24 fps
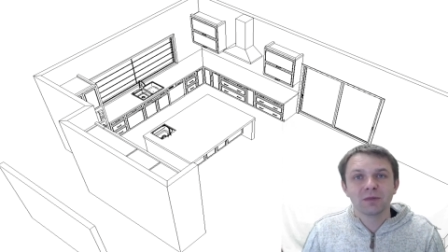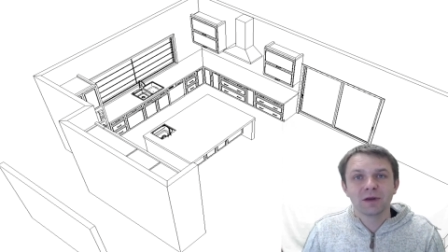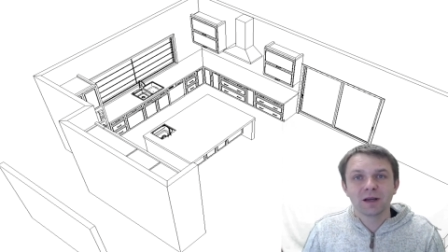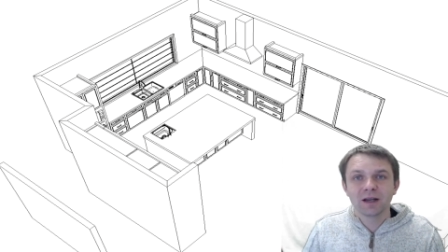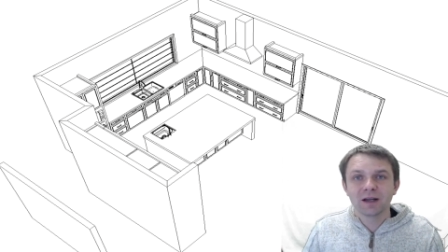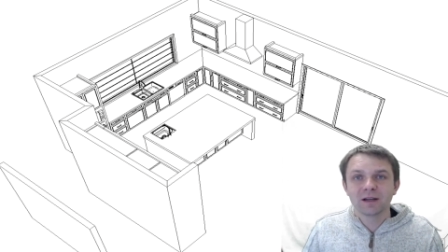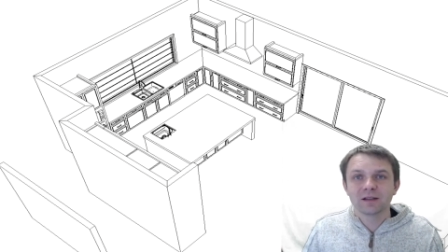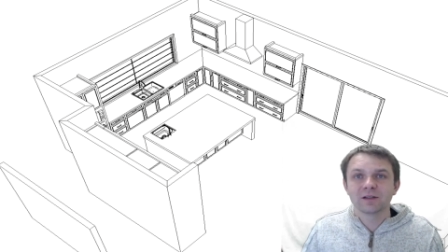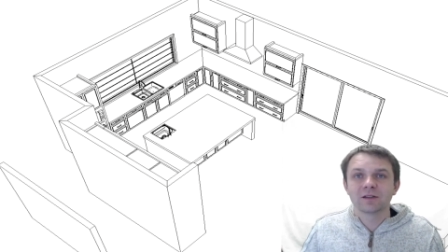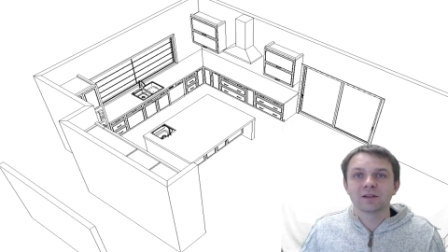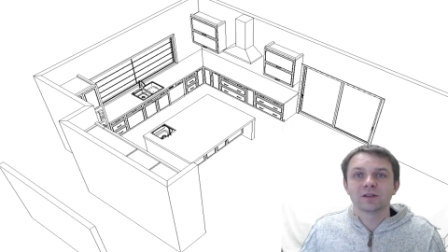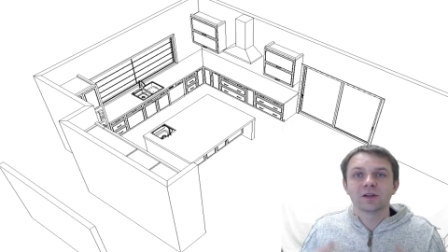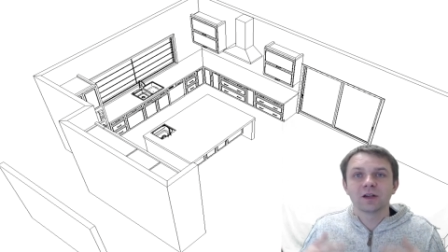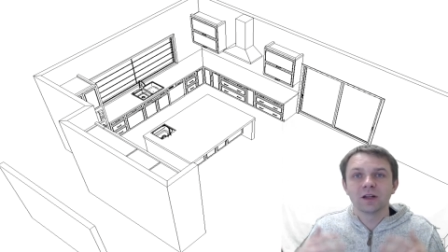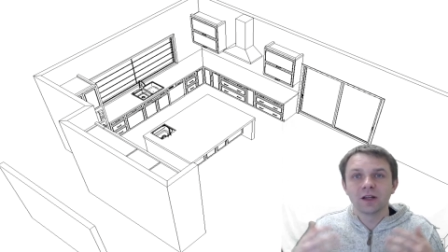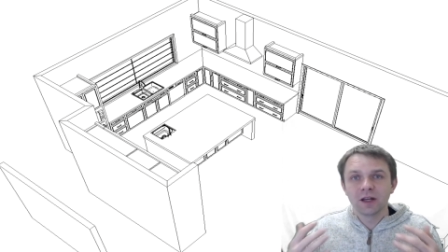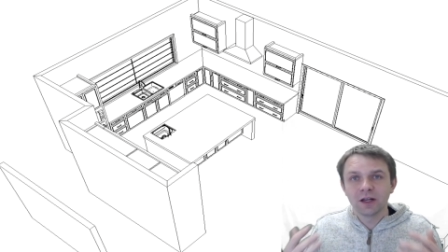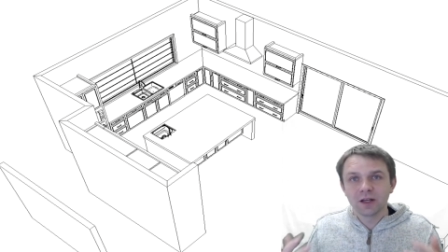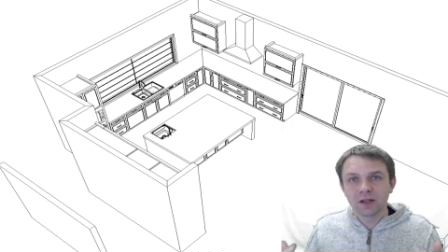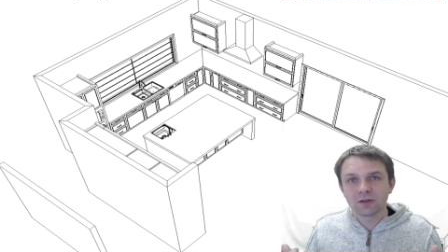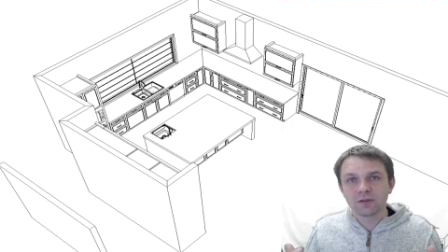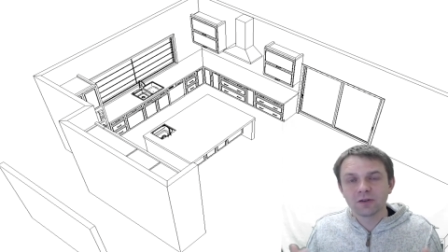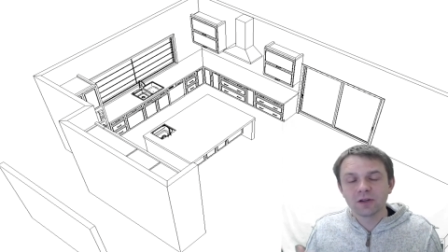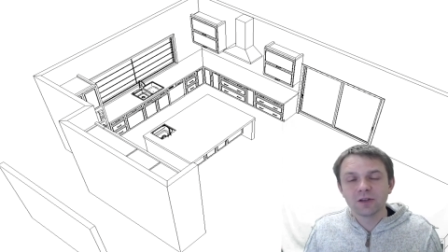because it's going to
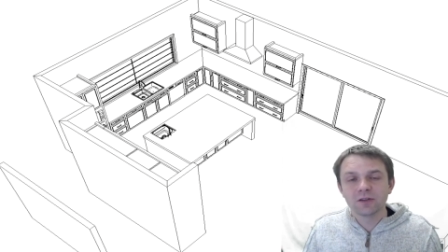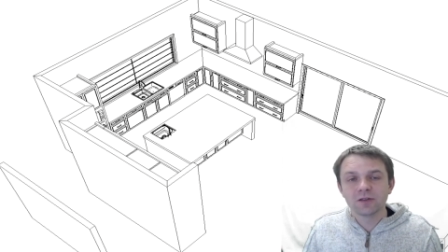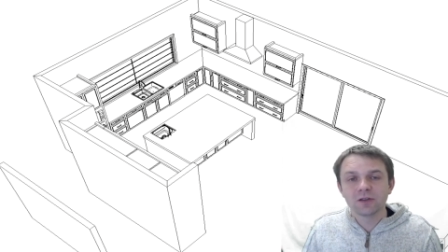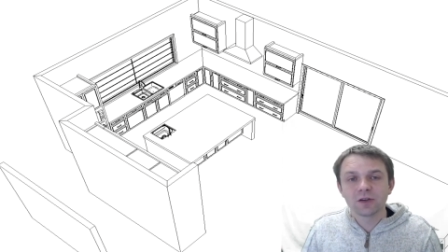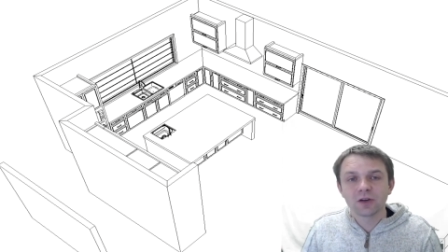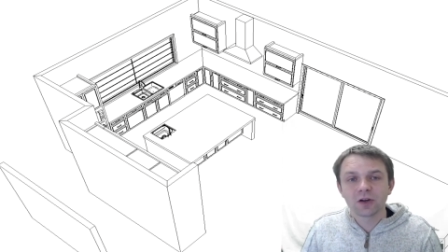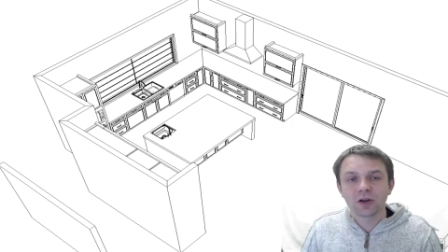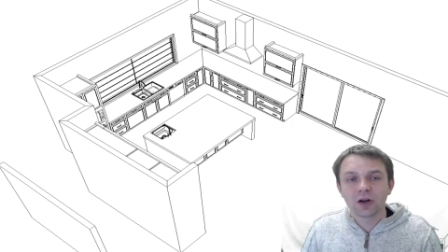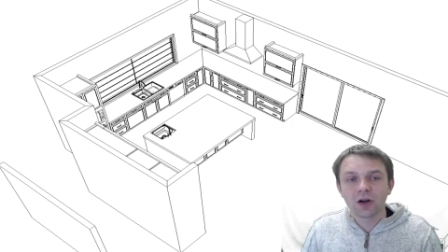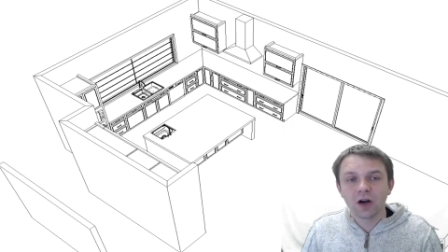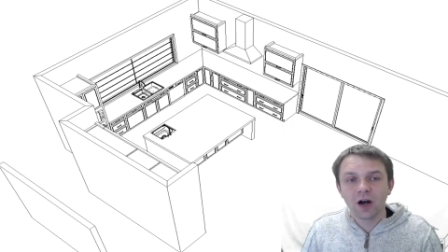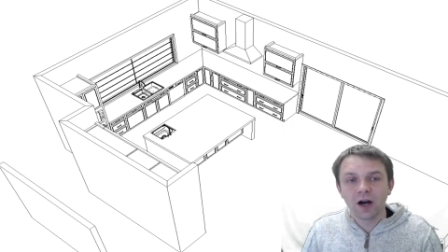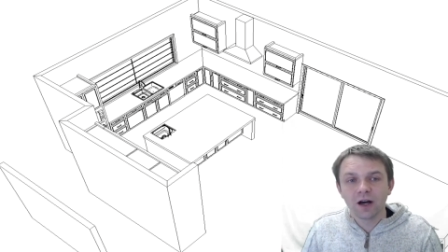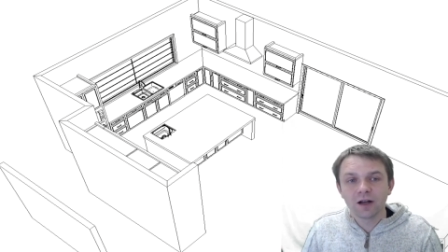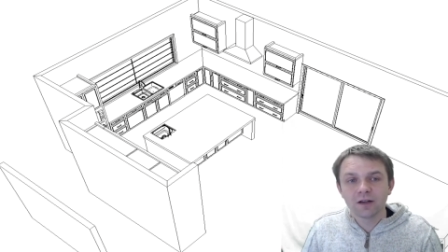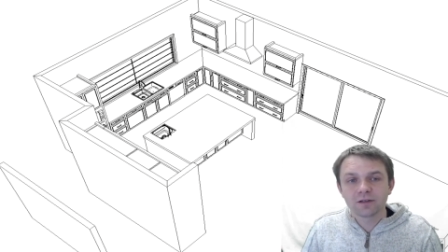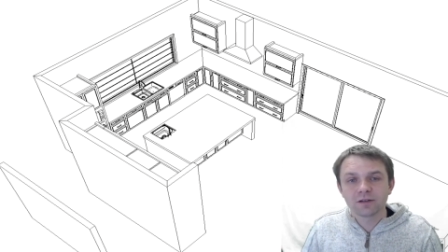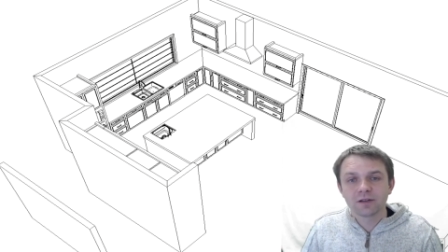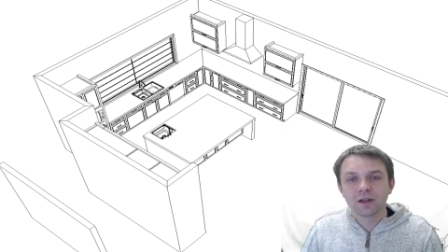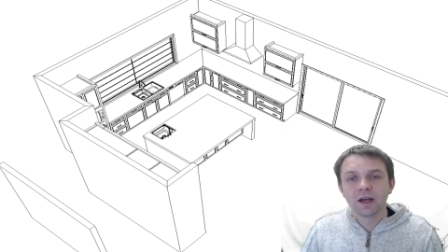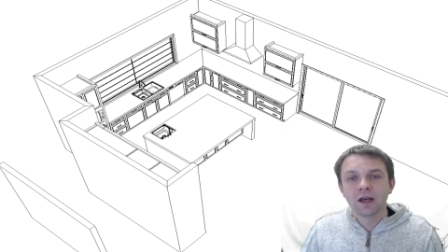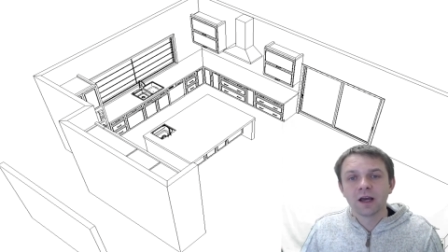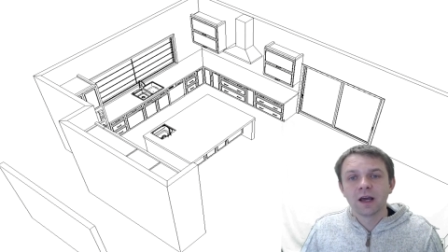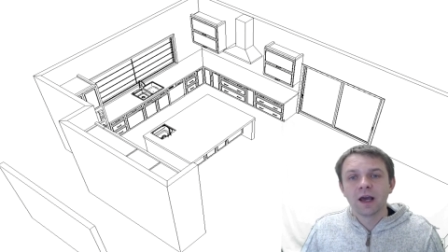increase your
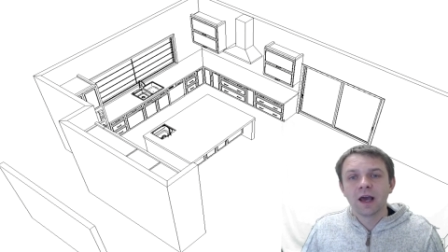cost.